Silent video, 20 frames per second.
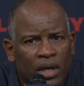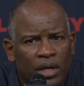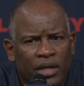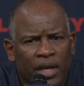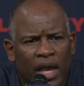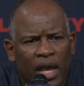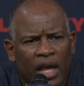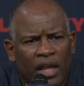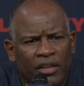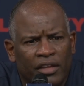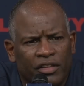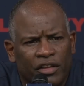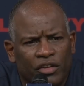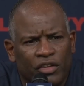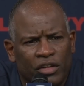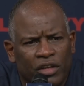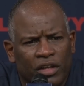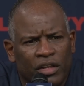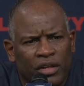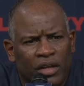Yeah, I
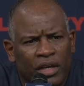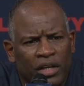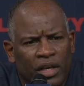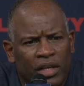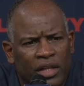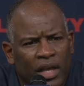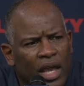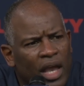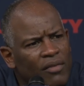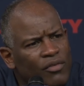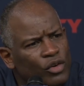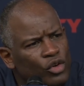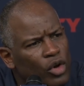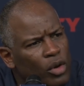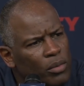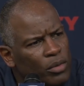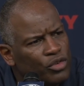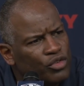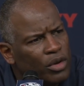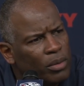think they they have a
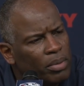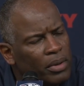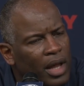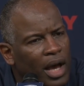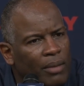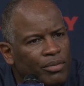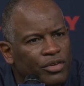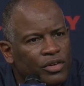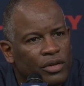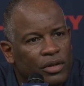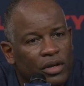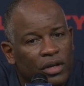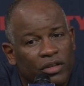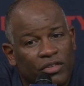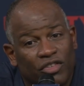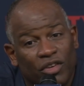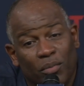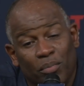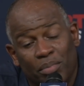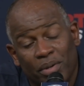normal triple option.
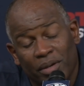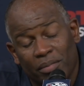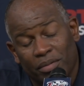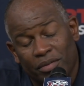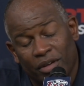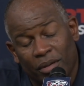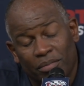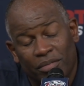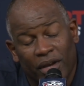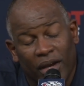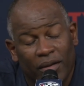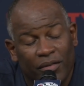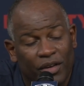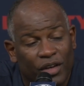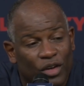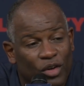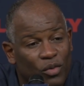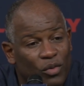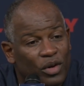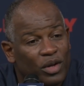Some people sometimes
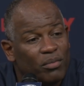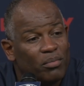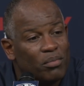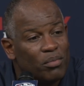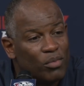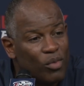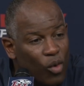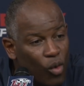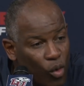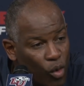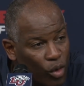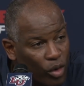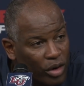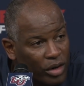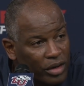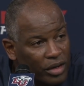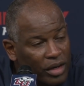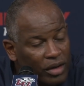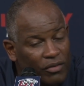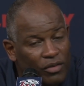they're going to run
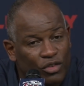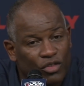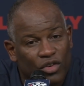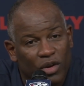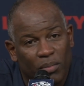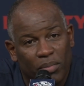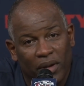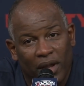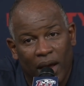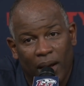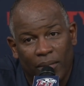more of a triple